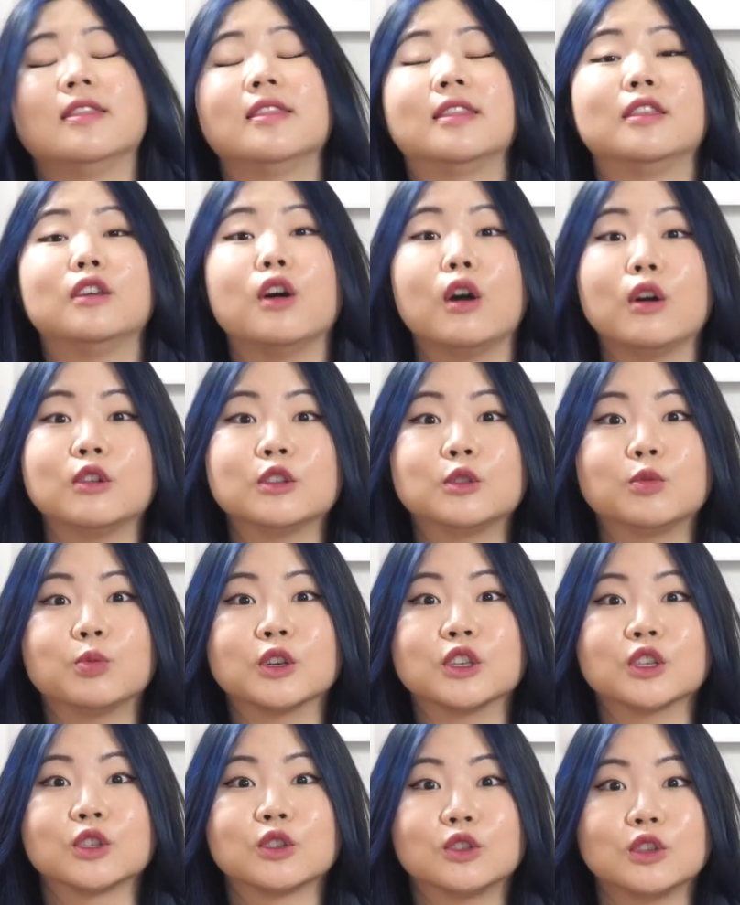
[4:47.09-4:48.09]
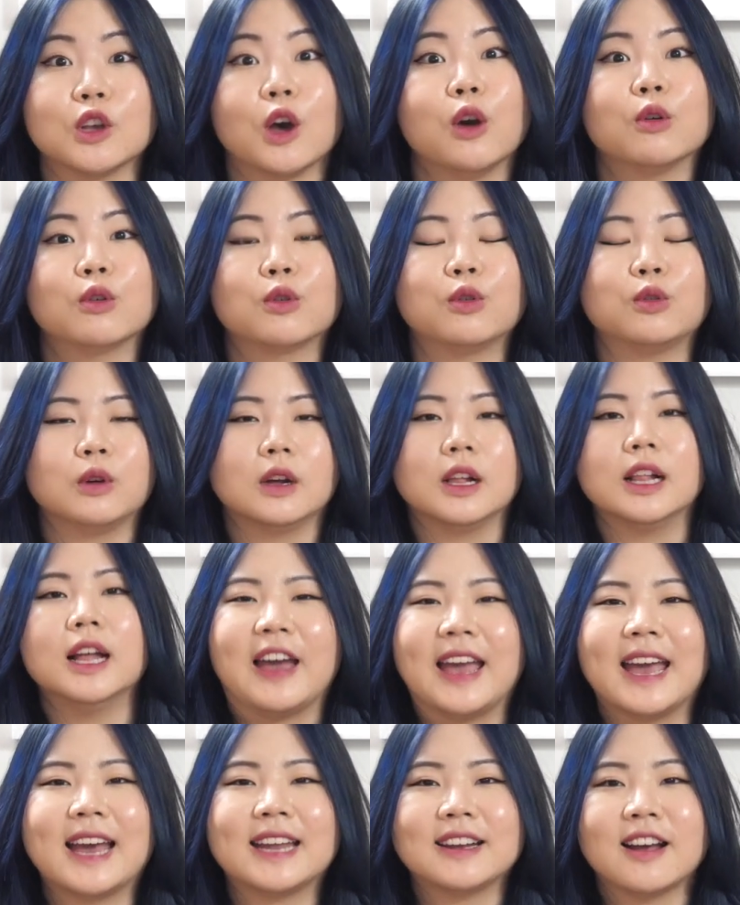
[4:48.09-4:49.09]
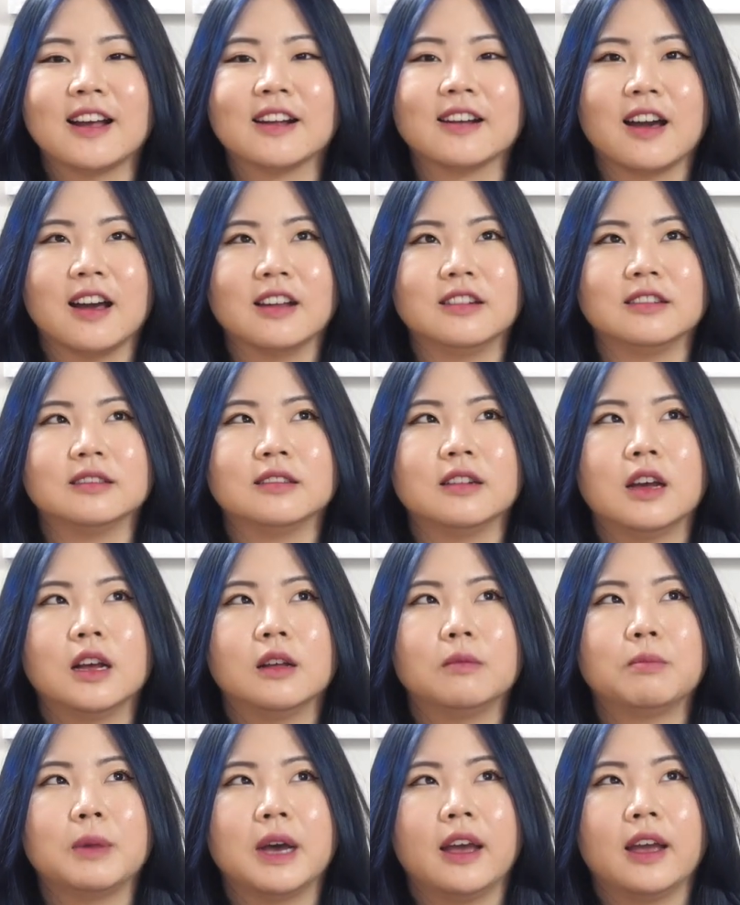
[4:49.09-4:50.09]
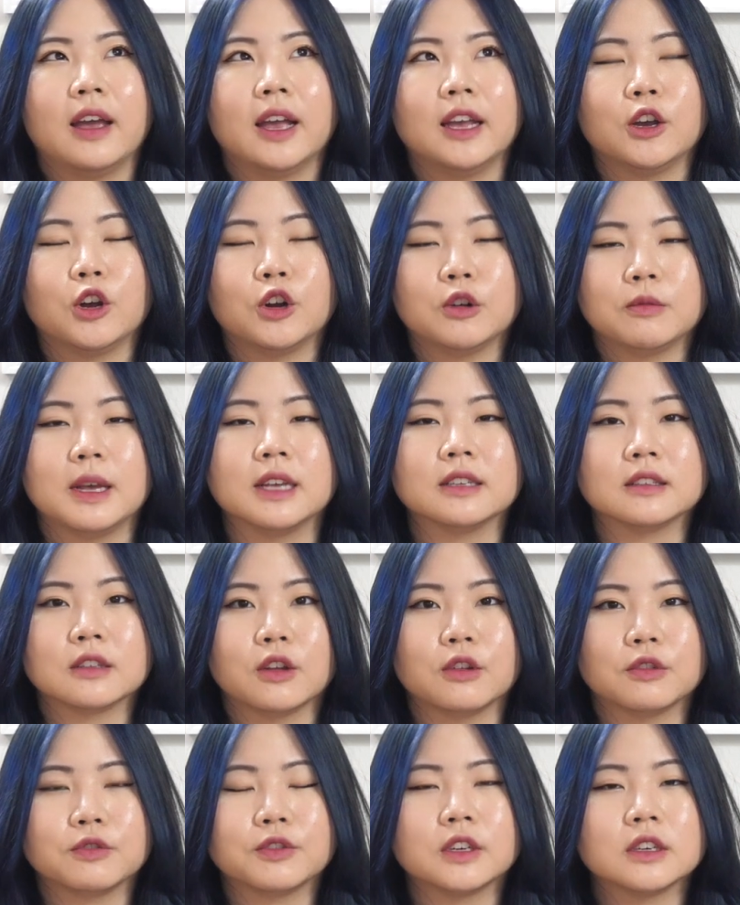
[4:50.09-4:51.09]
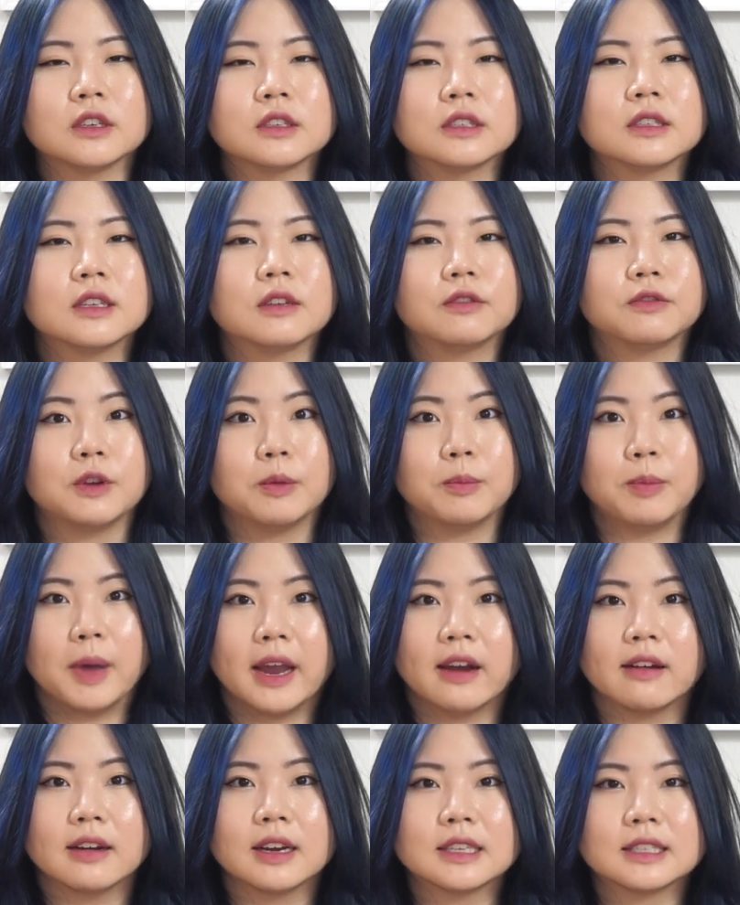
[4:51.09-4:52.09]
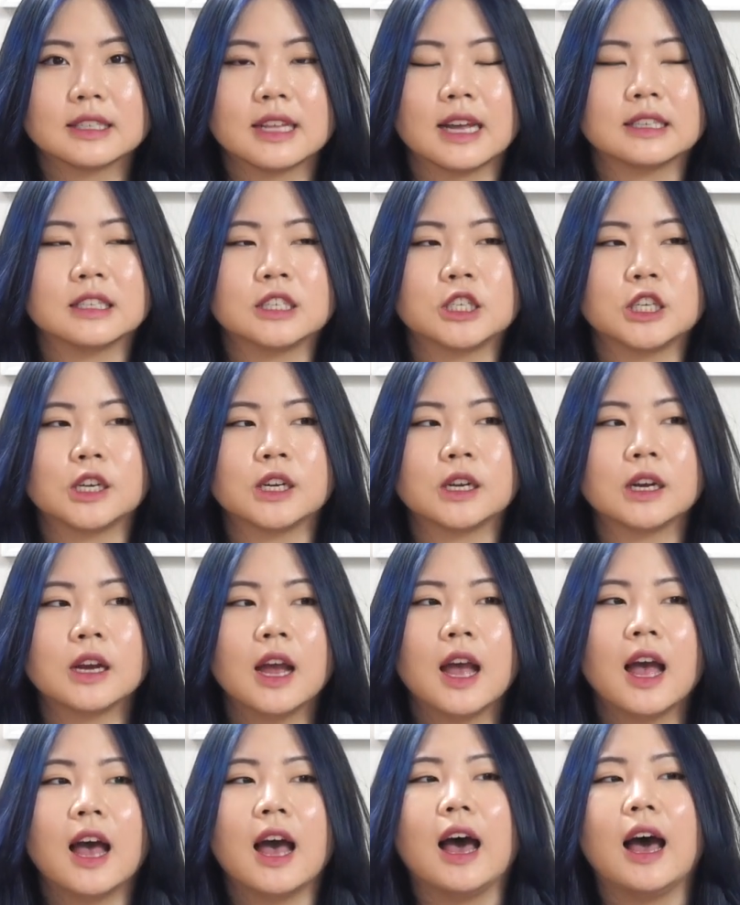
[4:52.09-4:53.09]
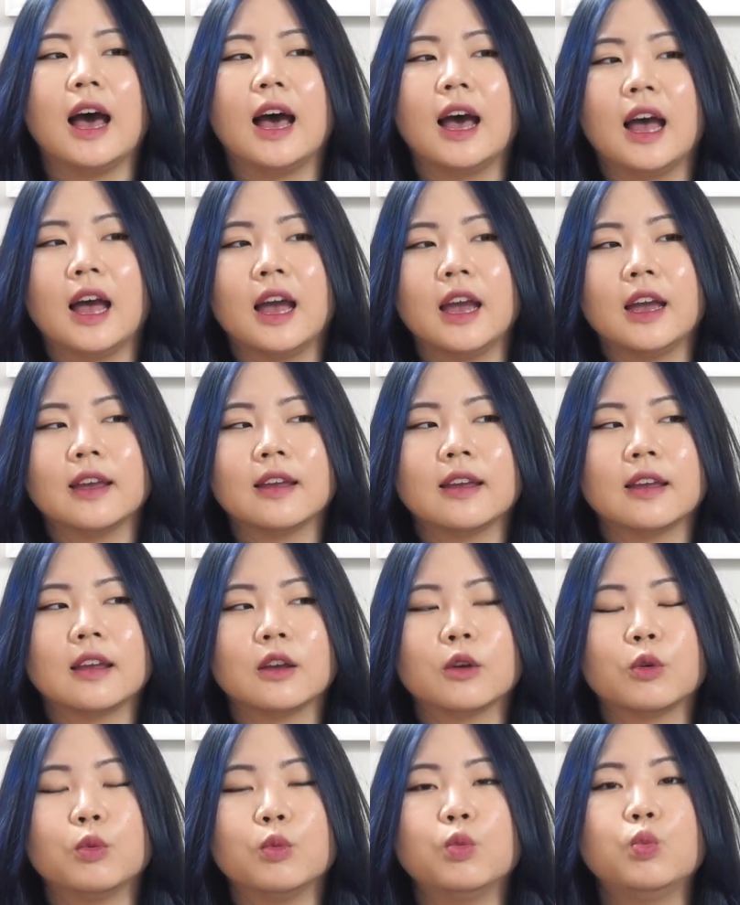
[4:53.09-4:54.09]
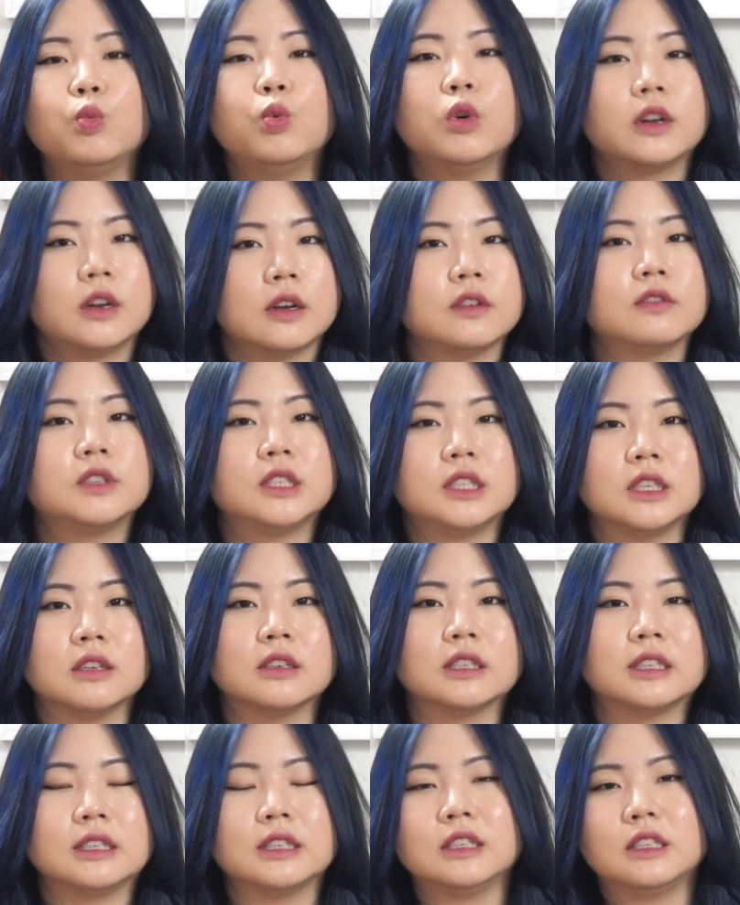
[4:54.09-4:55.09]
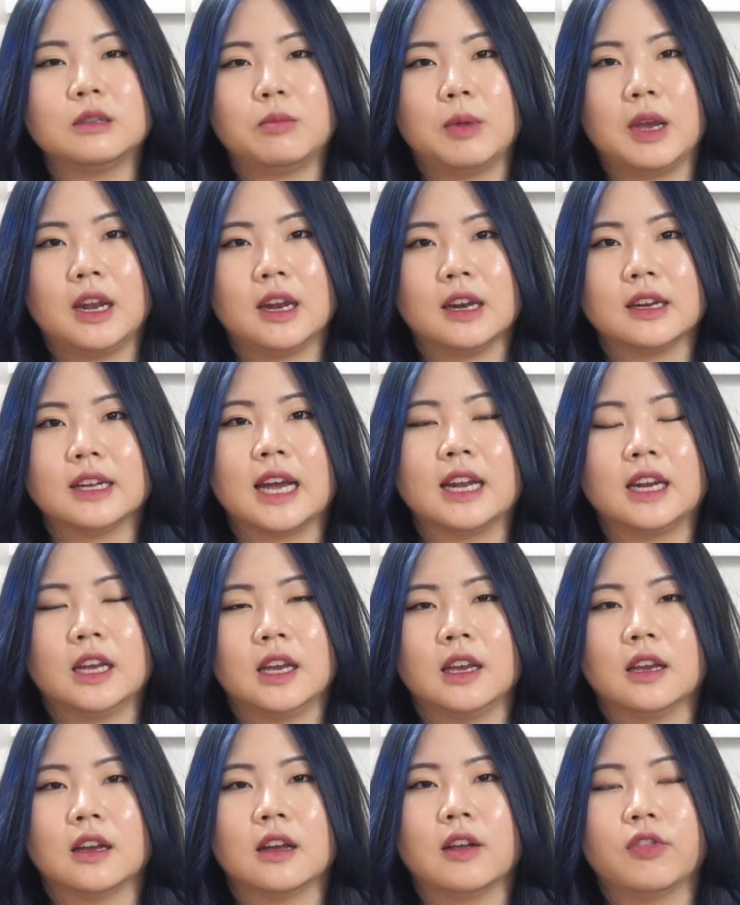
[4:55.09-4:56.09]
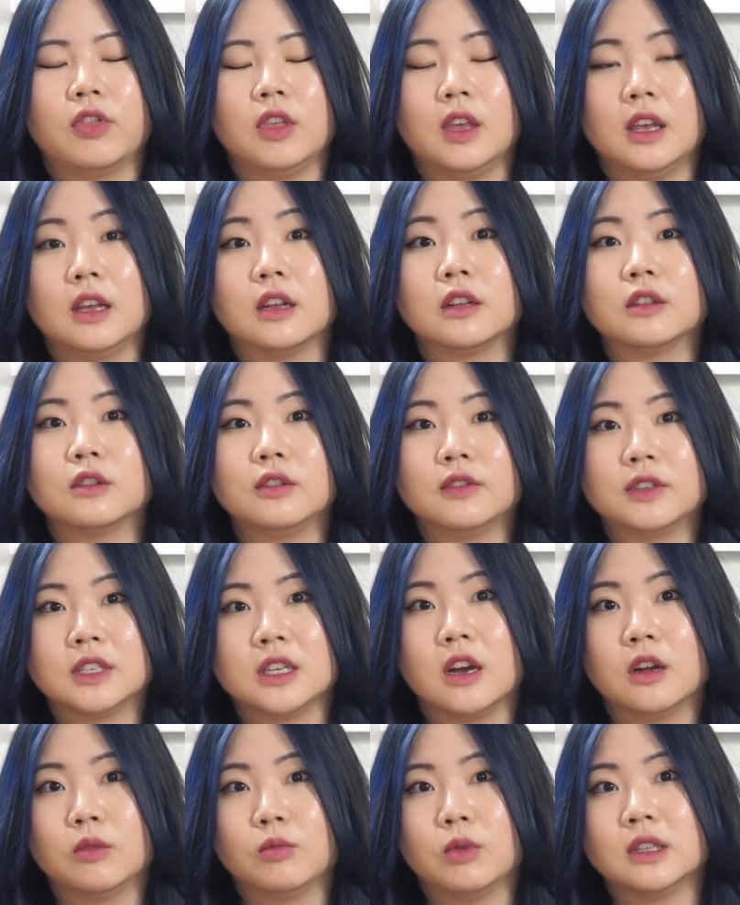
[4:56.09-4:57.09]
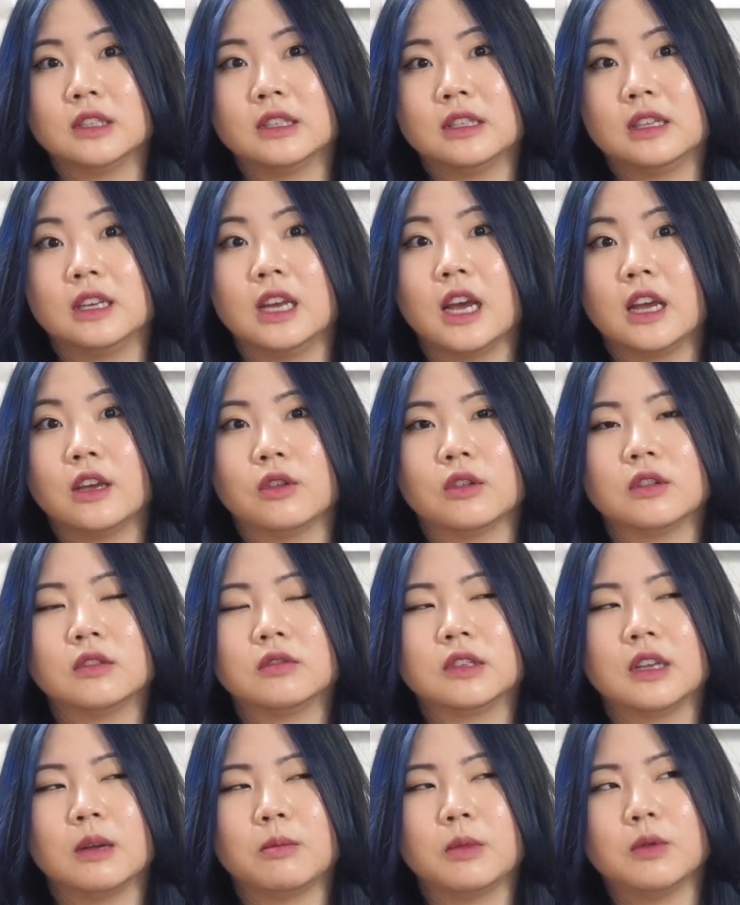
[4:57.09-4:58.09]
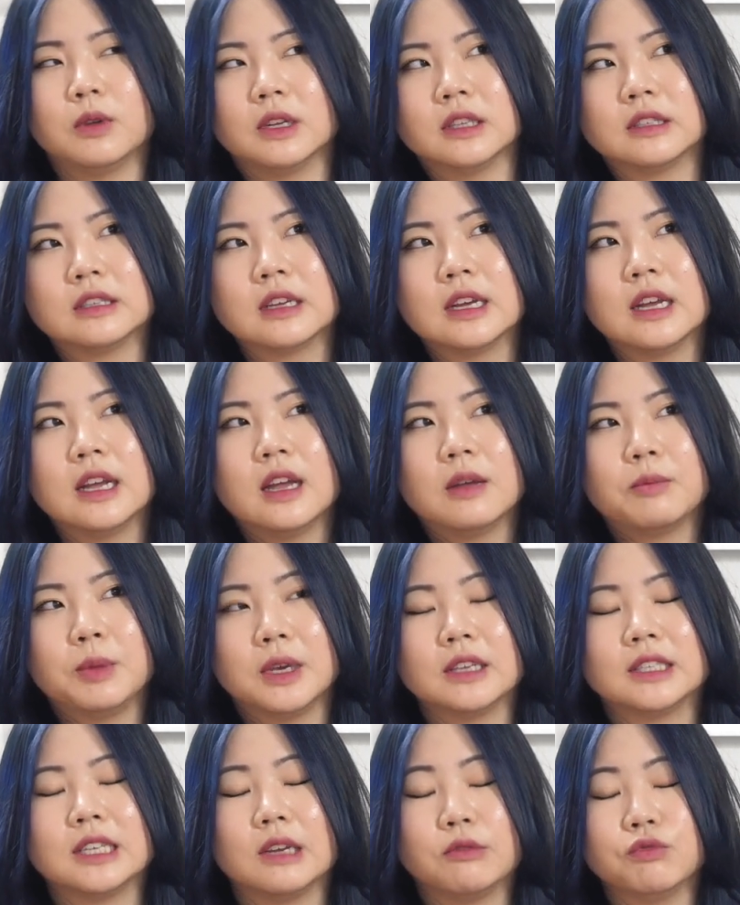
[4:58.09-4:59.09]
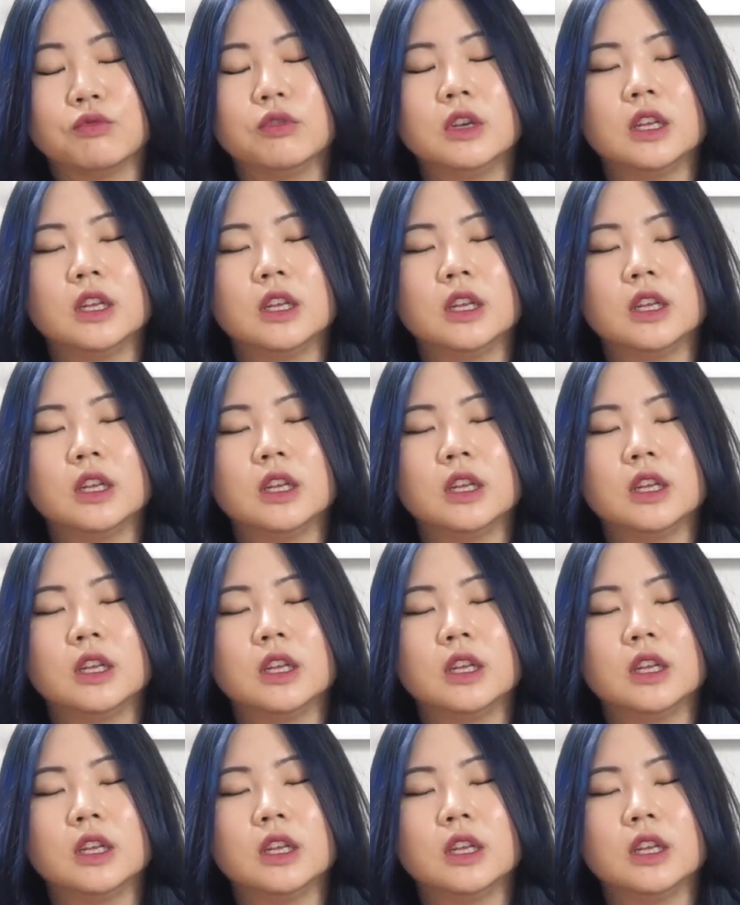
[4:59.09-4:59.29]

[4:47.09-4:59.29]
And those were so cool. If I had not gotten my Hermes loafers from Paris last year, I would have seriously debated getting the Louis Vuitton ones, the Yayoi Kusama ones, because I